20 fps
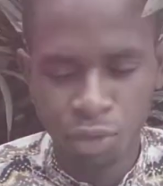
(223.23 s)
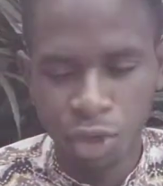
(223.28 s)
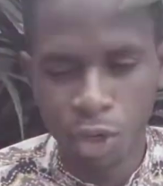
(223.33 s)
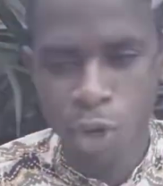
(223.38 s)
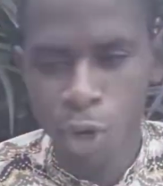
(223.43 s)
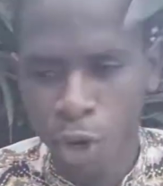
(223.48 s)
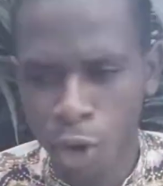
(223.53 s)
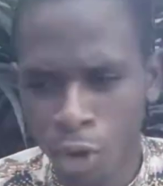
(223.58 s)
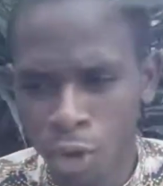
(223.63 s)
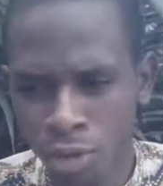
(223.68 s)
we
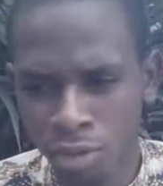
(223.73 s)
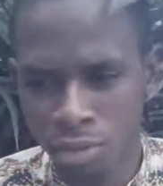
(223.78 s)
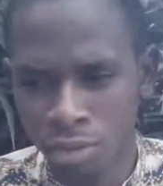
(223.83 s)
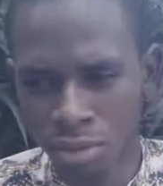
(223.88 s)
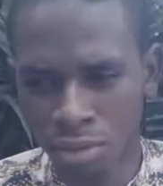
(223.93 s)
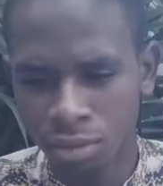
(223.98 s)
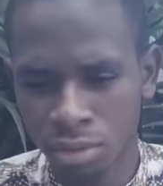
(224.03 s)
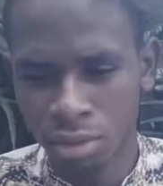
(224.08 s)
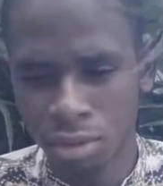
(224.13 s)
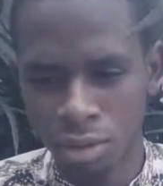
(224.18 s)
call,
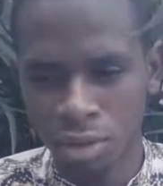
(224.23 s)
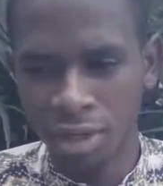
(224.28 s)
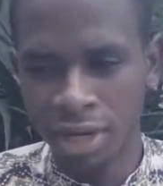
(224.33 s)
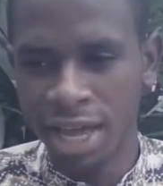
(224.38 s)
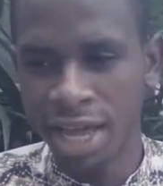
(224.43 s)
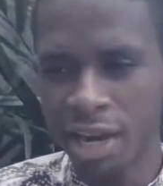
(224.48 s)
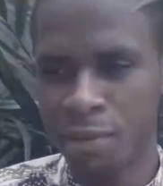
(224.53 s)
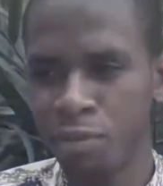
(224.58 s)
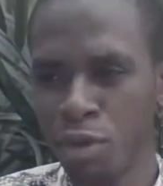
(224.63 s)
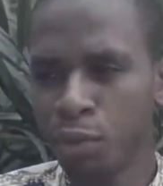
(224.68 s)

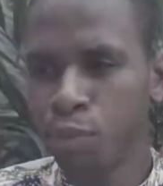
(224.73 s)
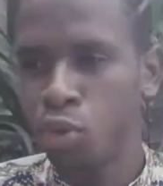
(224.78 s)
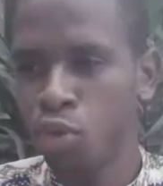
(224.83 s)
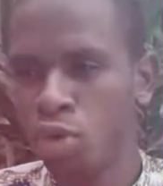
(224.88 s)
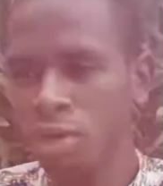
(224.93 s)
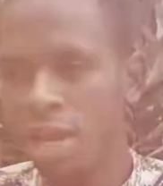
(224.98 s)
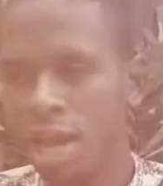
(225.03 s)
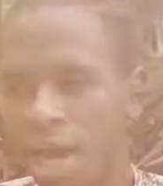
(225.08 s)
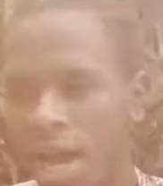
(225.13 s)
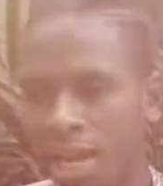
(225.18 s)
they are the people
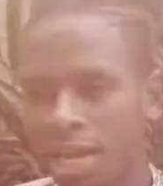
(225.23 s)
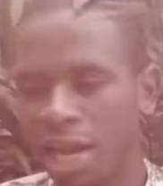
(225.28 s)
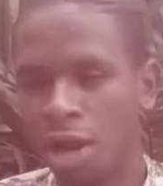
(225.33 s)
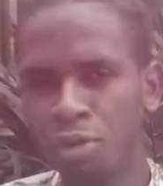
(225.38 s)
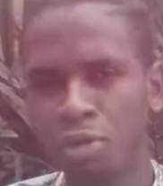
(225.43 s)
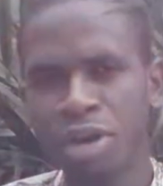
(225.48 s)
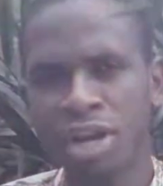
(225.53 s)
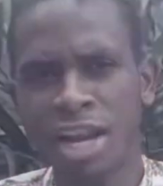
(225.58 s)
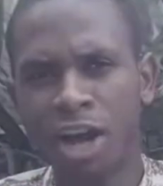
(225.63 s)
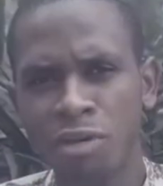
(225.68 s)
that are now
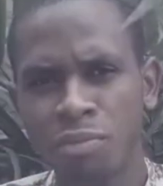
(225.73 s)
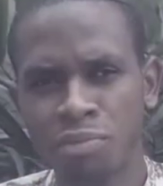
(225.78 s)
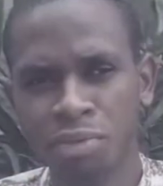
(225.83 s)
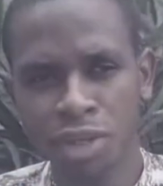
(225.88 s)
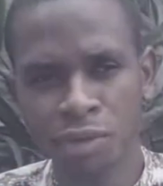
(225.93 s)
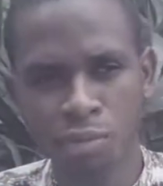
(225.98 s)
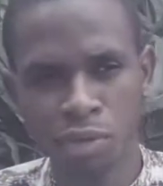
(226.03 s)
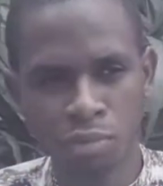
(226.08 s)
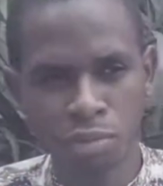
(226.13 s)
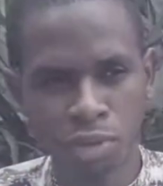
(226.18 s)
renowned people